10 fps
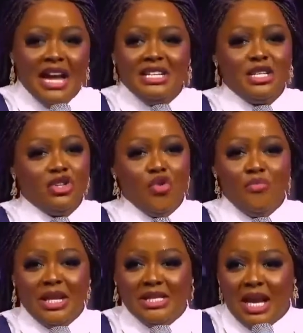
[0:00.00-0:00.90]
I didn't know
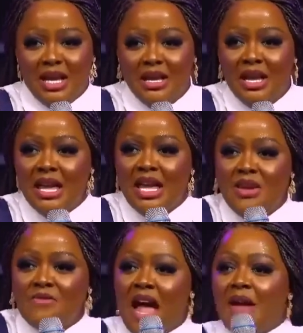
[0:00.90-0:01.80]
better.
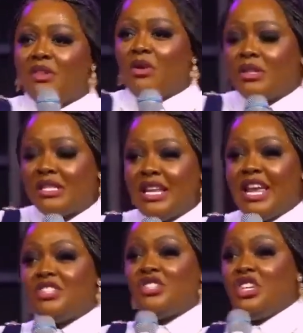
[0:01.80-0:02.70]
If I had gotten
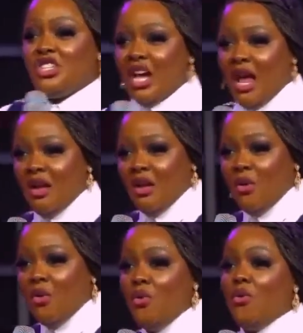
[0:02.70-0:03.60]
a teacher
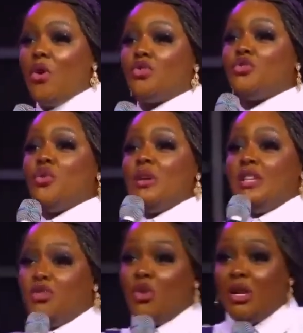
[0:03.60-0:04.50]
who also
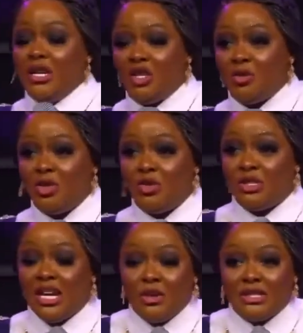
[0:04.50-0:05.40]
is knowledgeable to
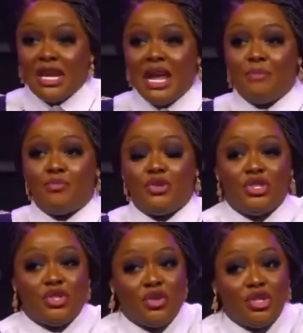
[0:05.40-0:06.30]
tell us that that
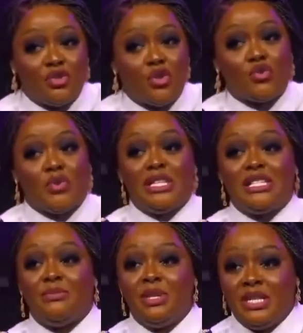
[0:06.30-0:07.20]
position is not to
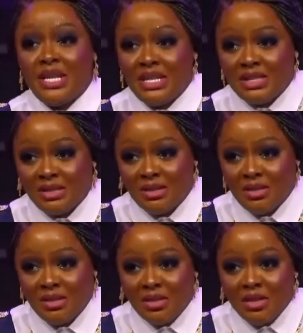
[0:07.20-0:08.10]
intimidate,
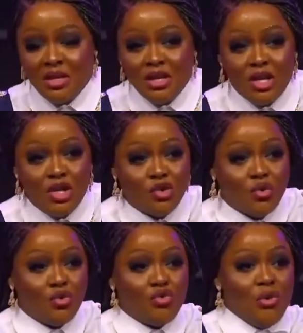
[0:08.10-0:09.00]
is
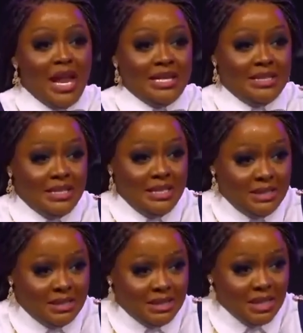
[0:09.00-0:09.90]
to do like
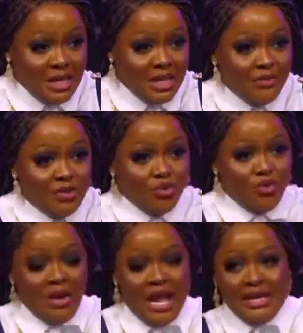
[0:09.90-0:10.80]
this, is to
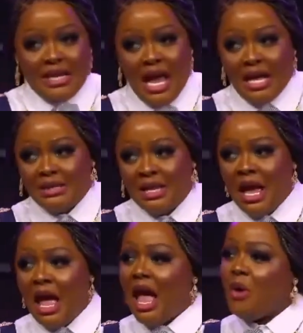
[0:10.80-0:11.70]
do like that,
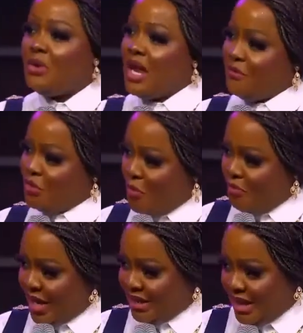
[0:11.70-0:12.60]
I would have done
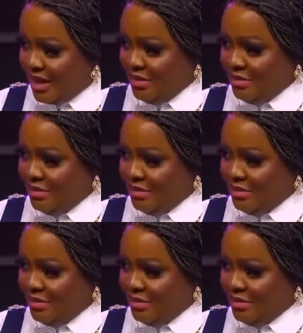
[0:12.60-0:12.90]
better.